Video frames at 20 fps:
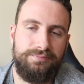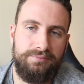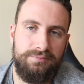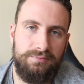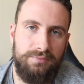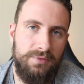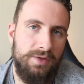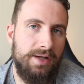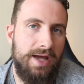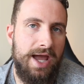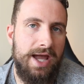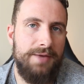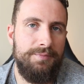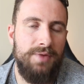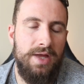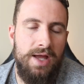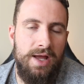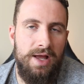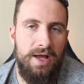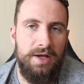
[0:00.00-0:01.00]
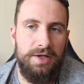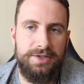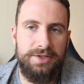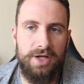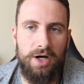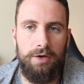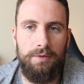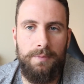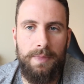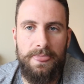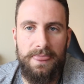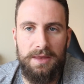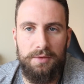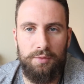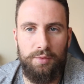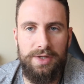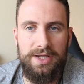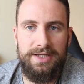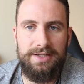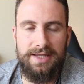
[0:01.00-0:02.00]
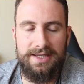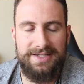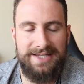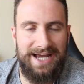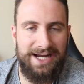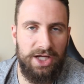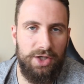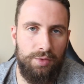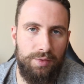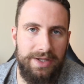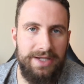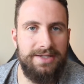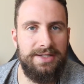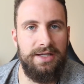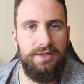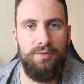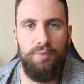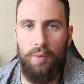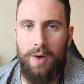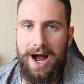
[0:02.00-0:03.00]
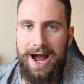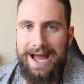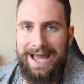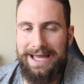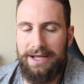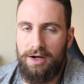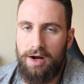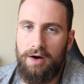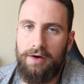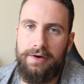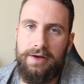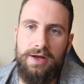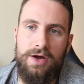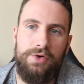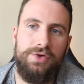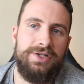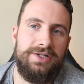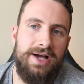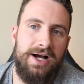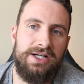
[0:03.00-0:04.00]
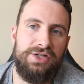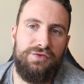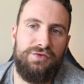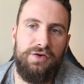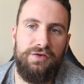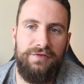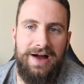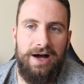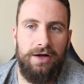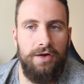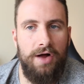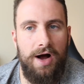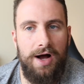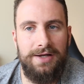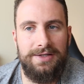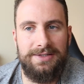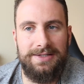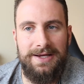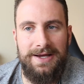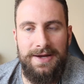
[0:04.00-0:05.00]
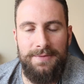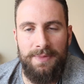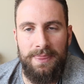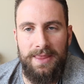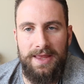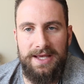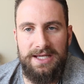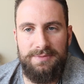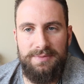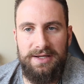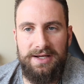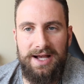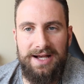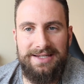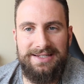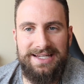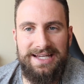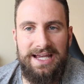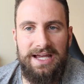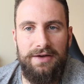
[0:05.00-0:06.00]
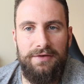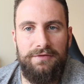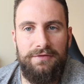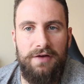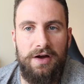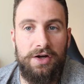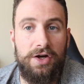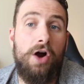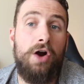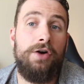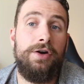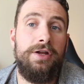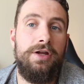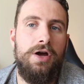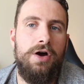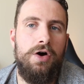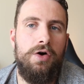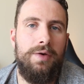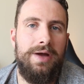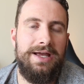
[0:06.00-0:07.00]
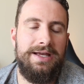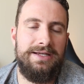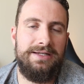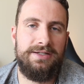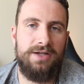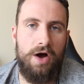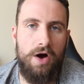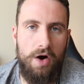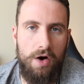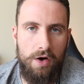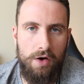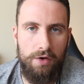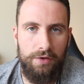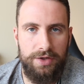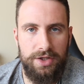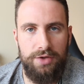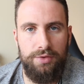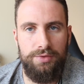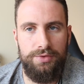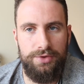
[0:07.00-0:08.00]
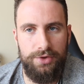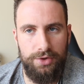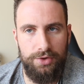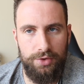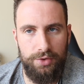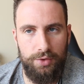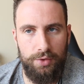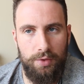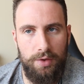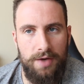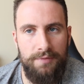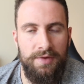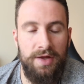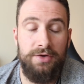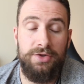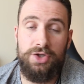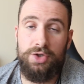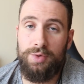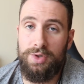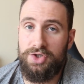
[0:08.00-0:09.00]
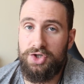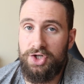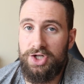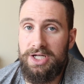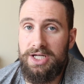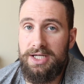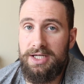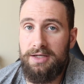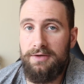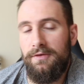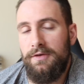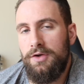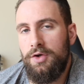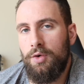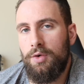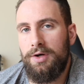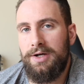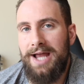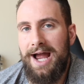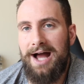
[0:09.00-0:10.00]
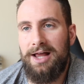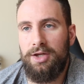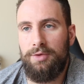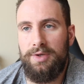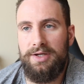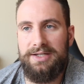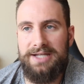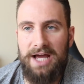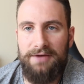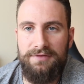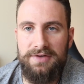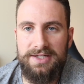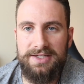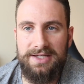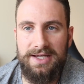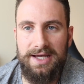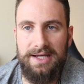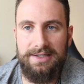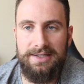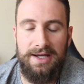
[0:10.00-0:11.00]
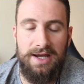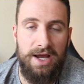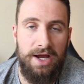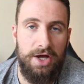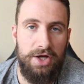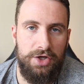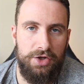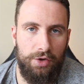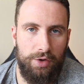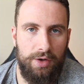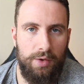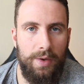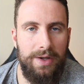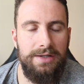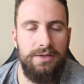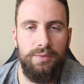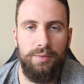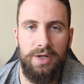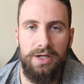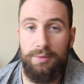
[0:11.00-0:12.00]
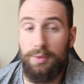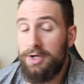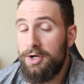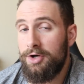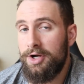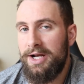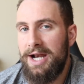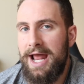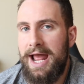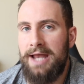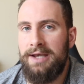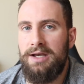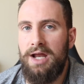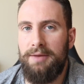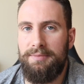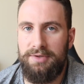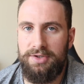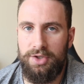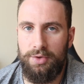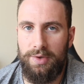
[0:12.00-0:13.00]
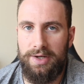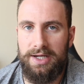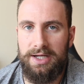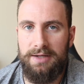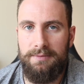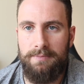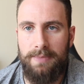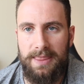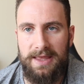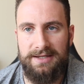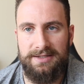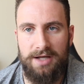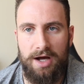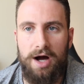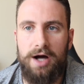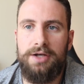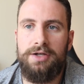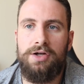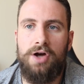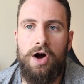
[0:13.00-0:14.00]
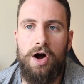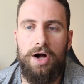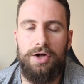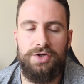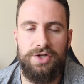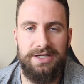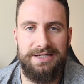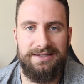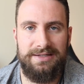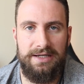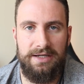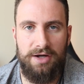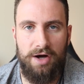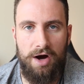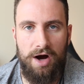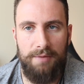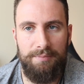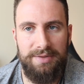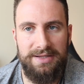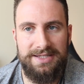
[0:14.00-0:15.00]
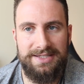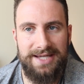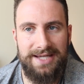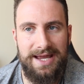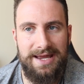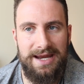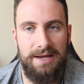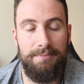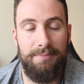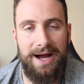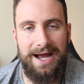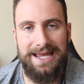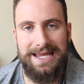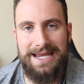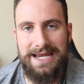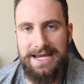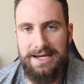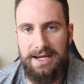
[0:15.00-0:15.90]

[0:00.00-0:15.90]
Okay, so the second reason why cardio sucks for fat loss is because if cardio is all you do to achieve your calorie deficit, what you're going to end up doing is unconsciously compensating by eating